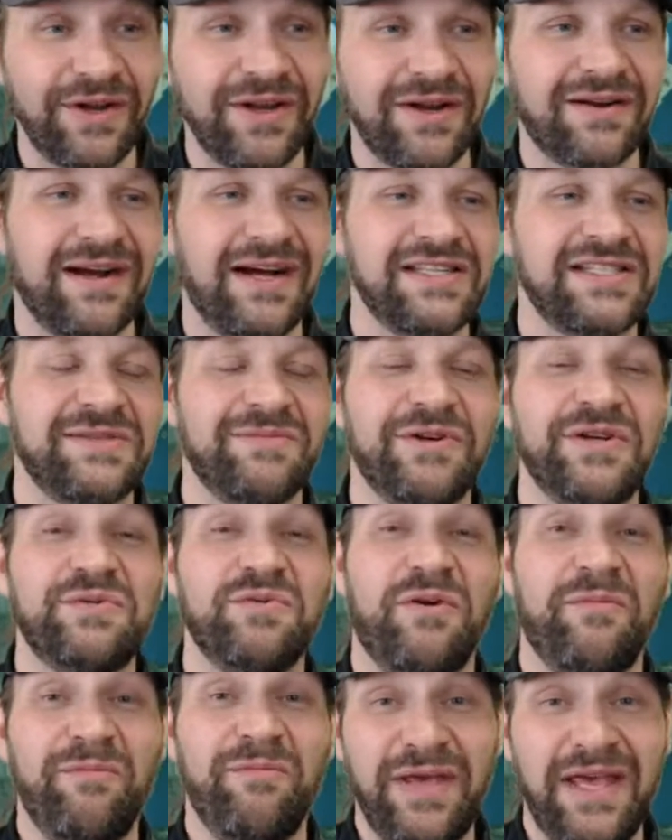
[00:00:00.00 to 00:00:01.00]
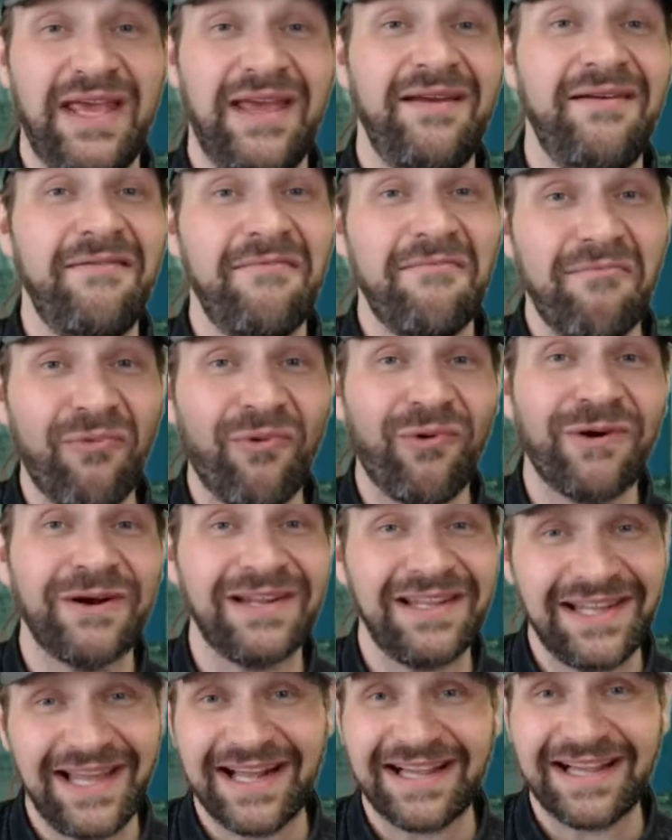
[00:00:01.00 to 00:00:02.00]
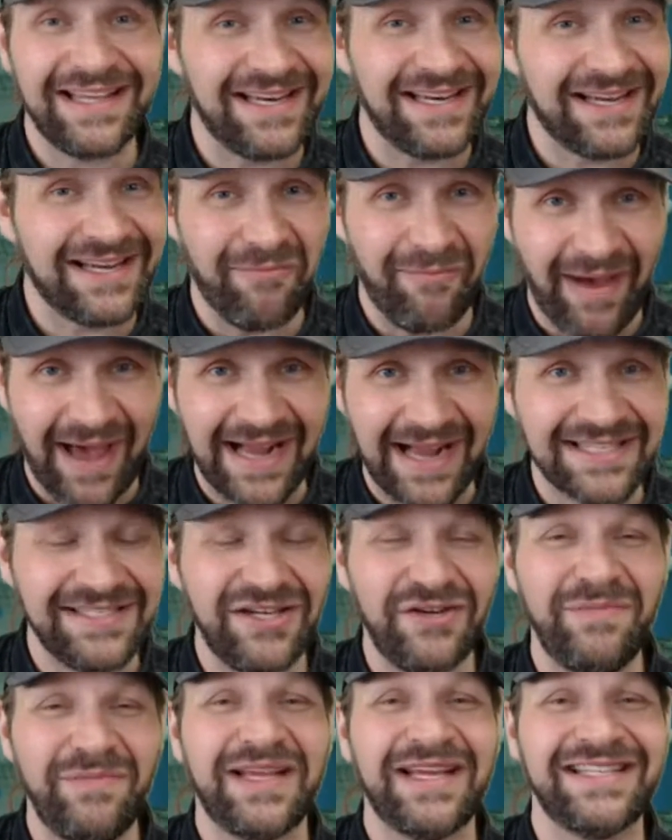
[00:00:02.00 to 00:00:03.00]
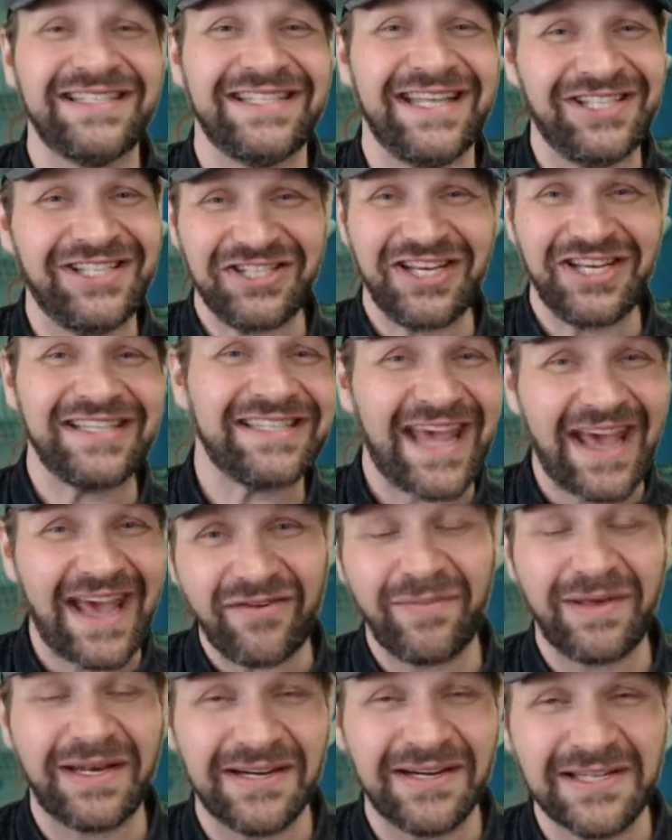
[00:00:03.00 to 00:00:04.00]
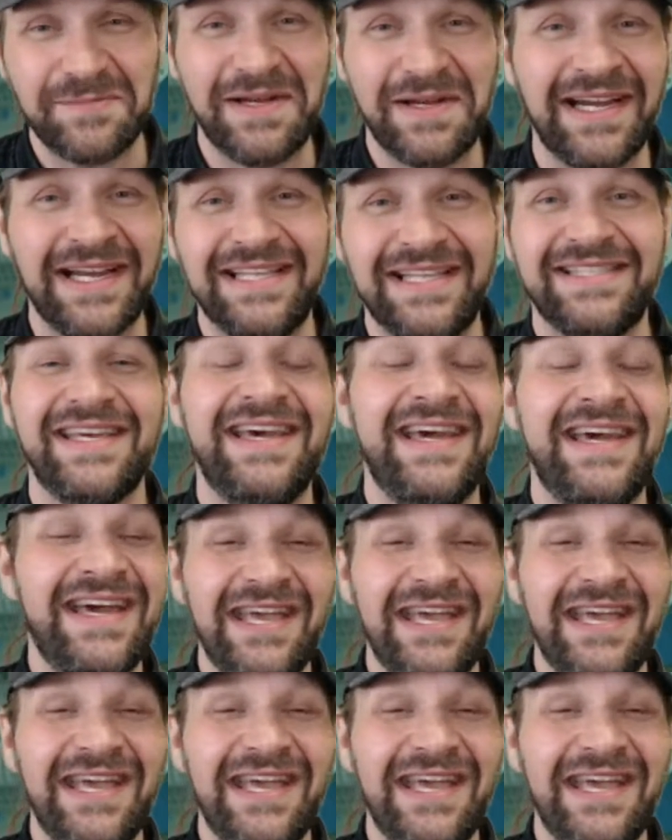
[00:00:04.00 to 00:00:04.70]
Your customers will be more likely to come back to you because they just have a better experience.